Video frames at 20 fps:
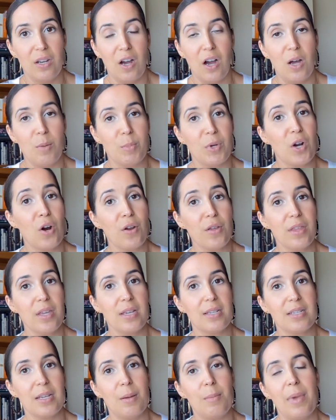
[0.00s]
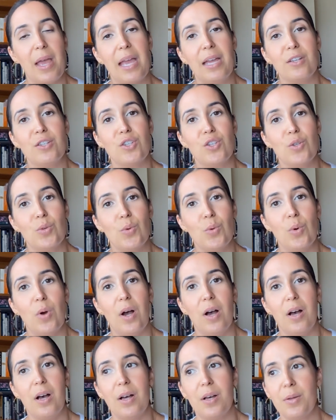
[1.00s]
on McCarthyism and do
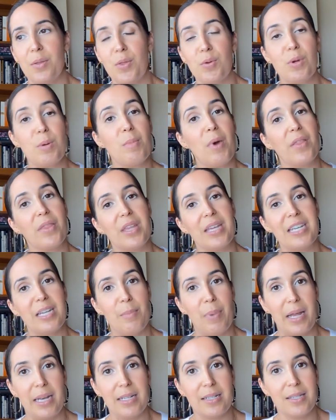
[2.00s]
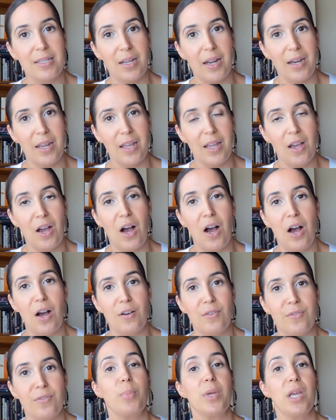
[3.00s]
a 3-month independent study
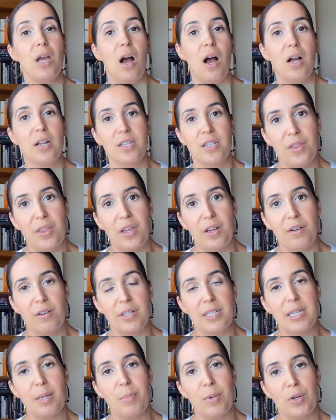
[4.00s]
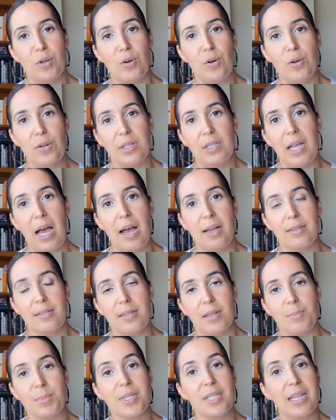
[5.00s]
off beyond their typical class
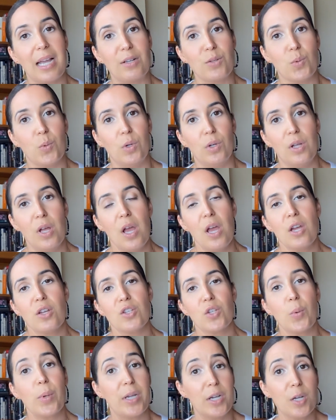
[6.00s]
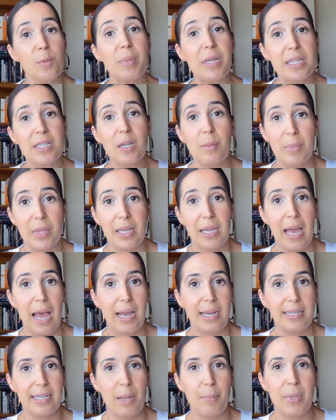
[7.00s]
schedule. So it could be something
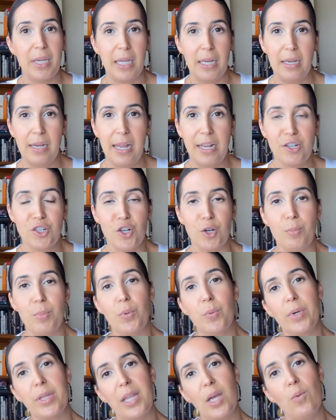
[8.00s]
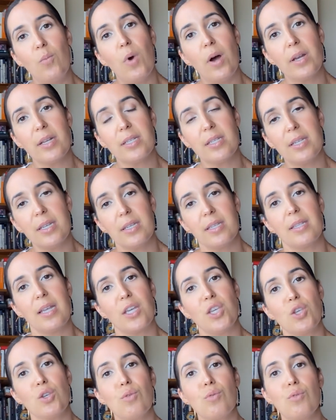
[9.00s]
academic in nature, but what they want to see is
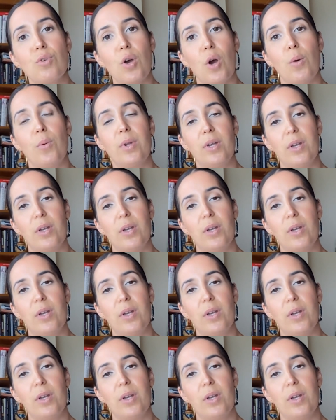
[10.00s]
that you go